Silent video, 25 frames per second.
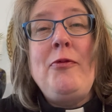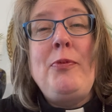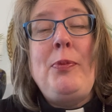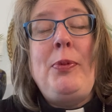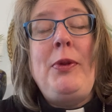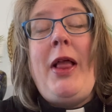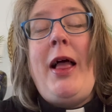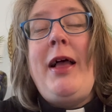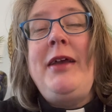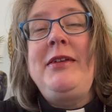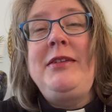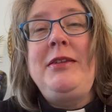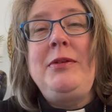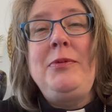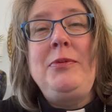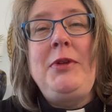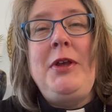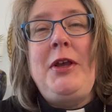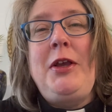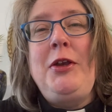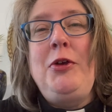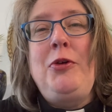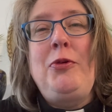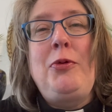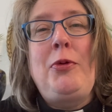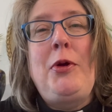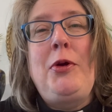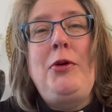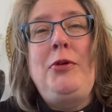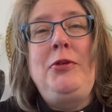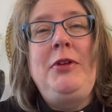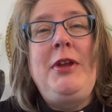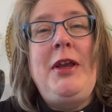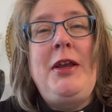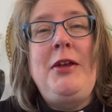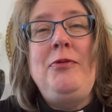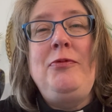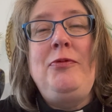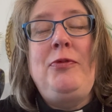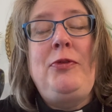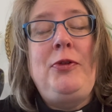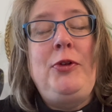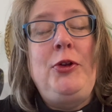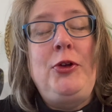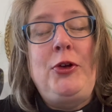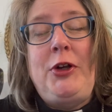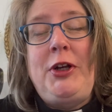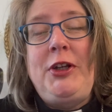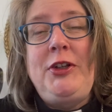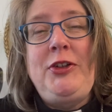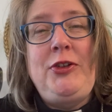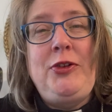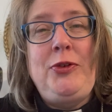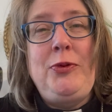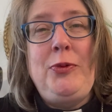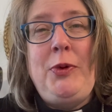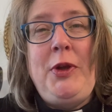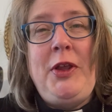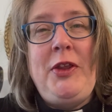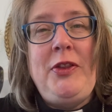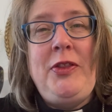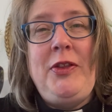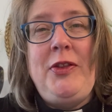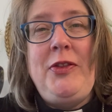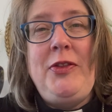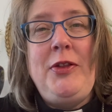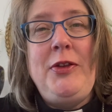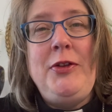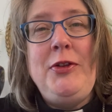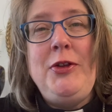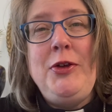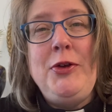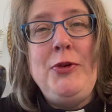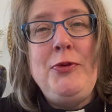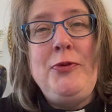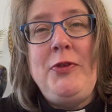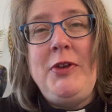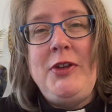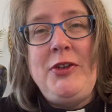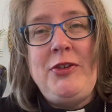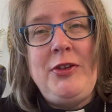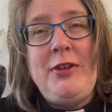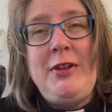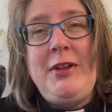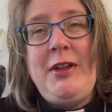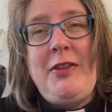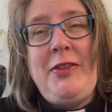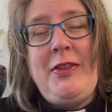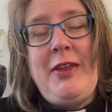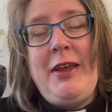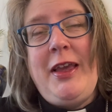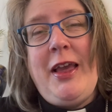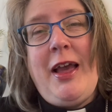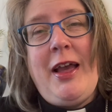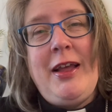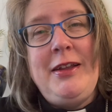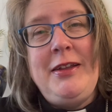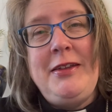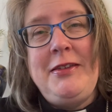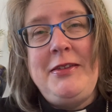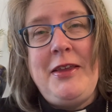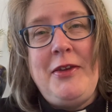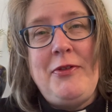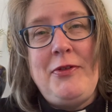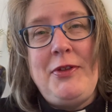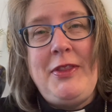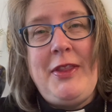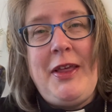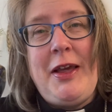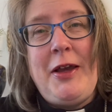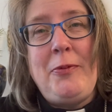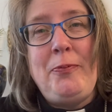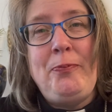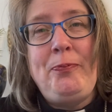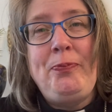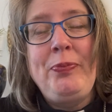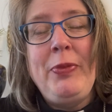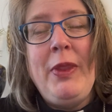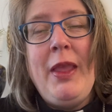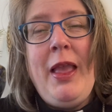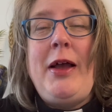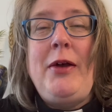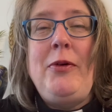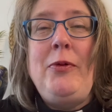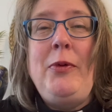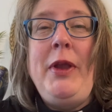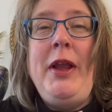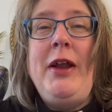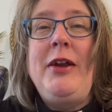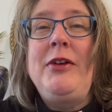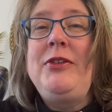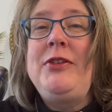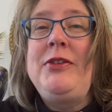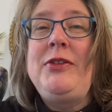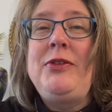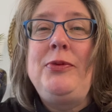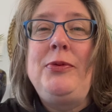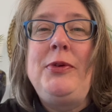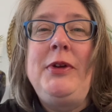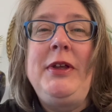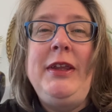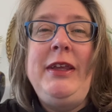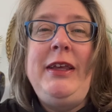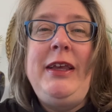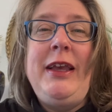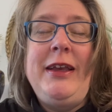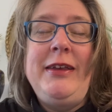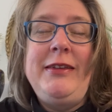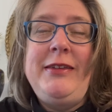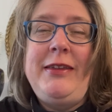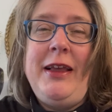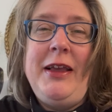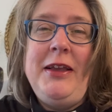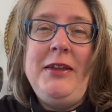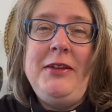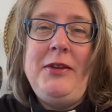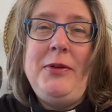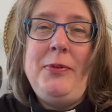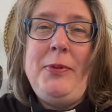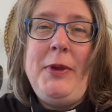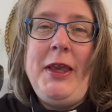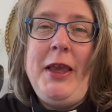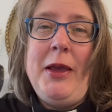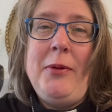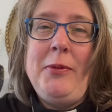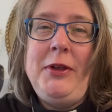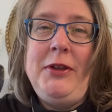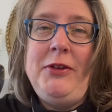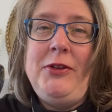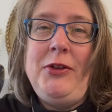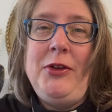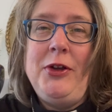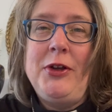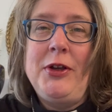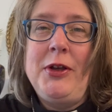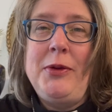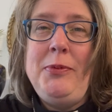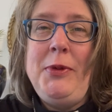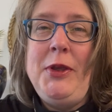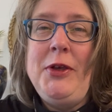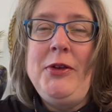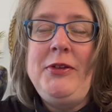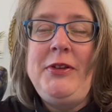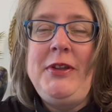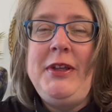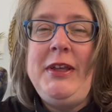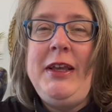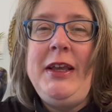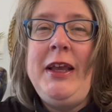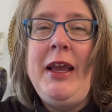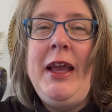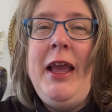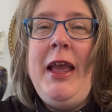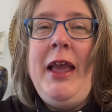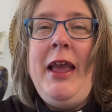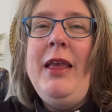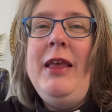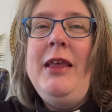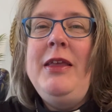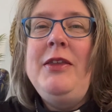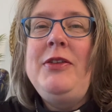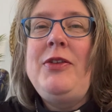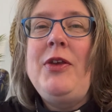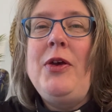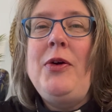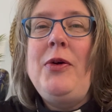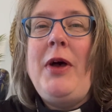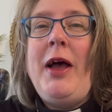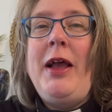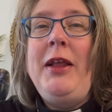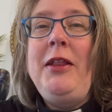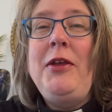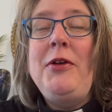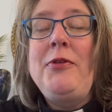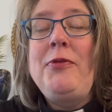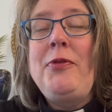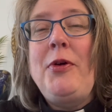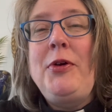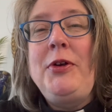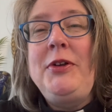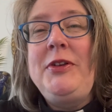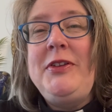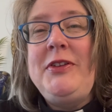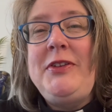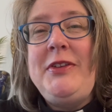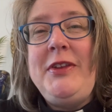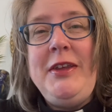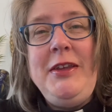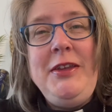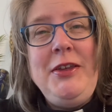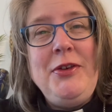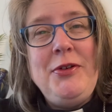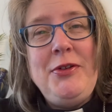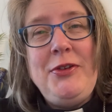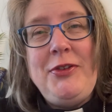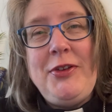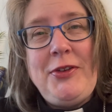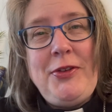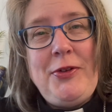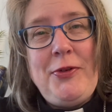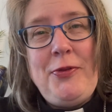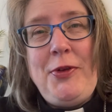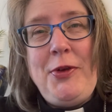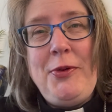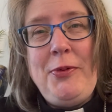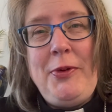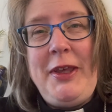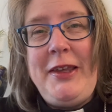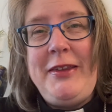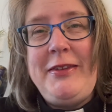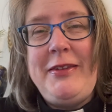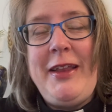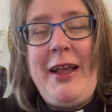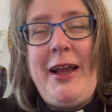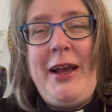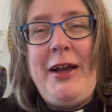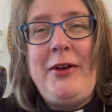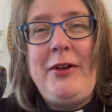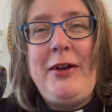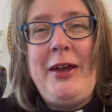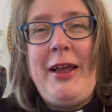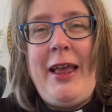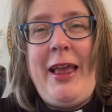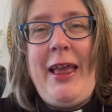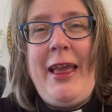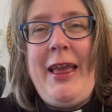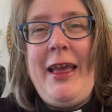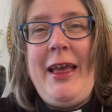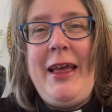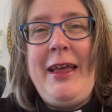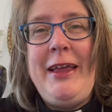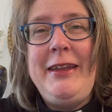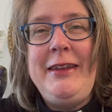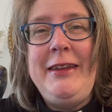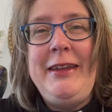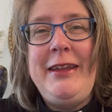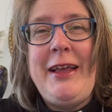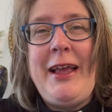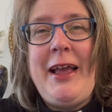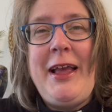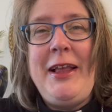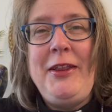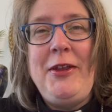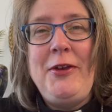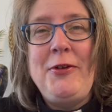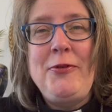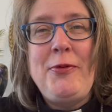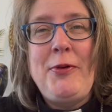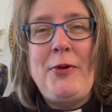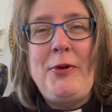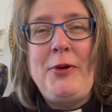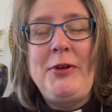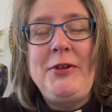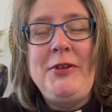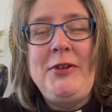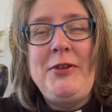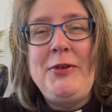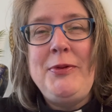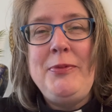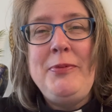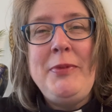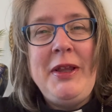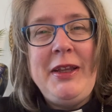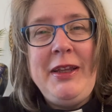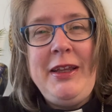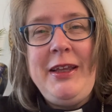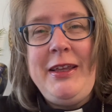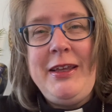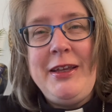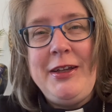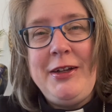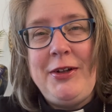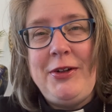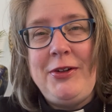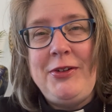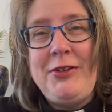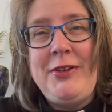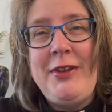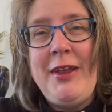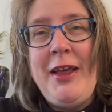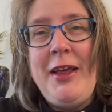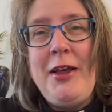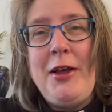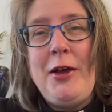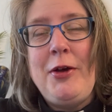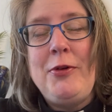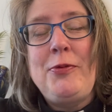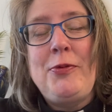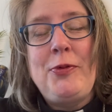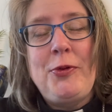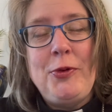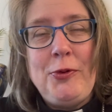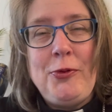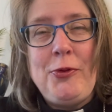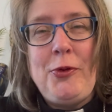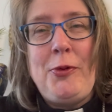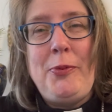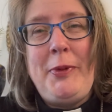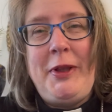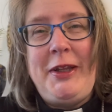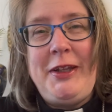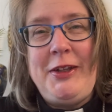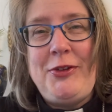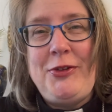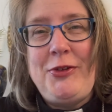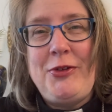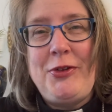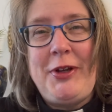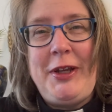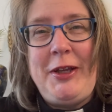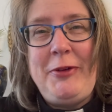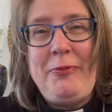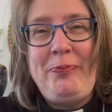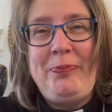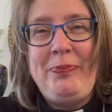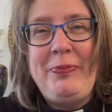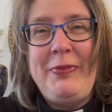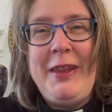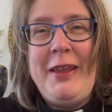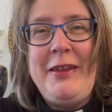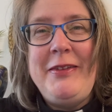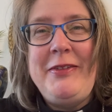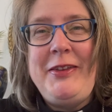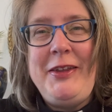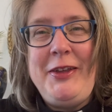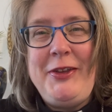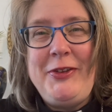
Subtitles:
blossomed and grown and flourished with the new vision that God has given them. We are just really excited to be coming to your community. So I look forward to seeing you in just a few weeks now, and I look forward to many years of fruitful ministry. See you